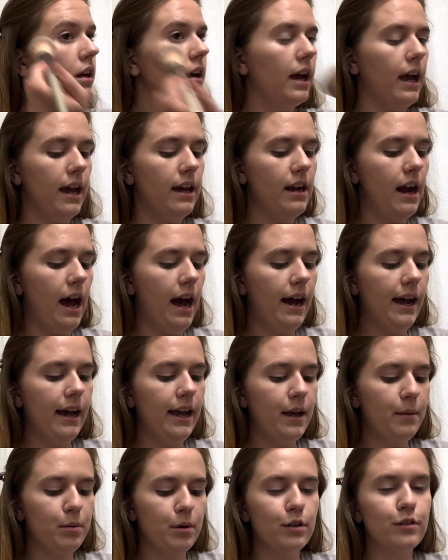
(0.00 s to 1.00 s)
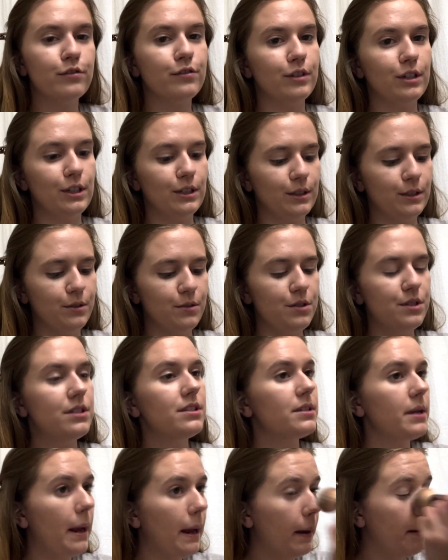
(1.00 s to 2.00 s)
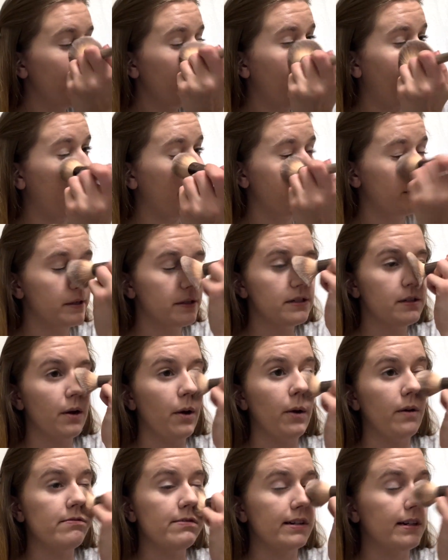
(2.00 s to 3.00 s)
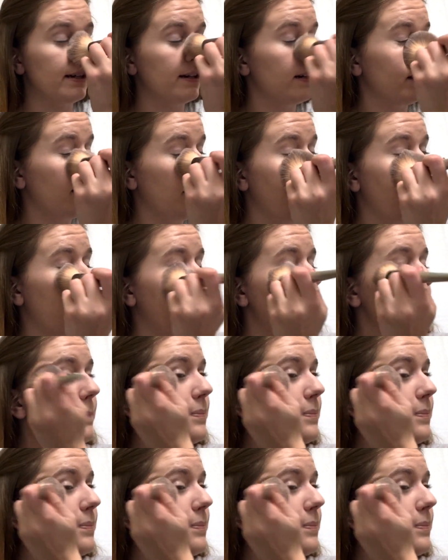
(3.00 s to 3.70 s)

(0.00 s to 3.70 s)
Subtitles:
I prefer loose powders over